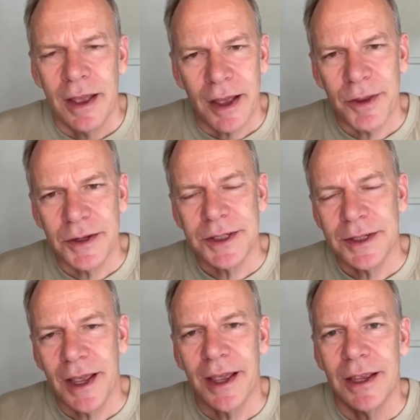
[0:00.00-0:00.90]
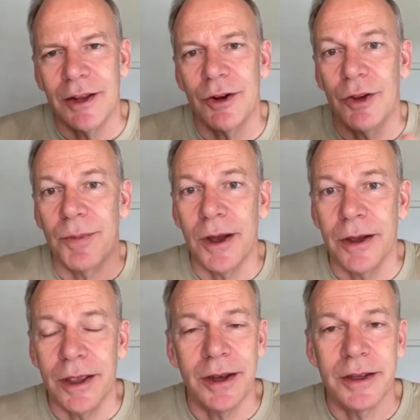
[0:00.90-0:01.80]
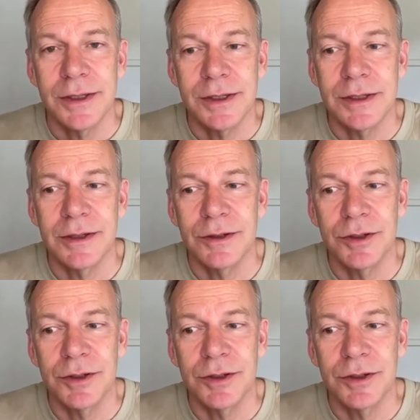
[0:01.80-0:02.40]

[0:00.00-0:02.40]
I think today, you know, your market is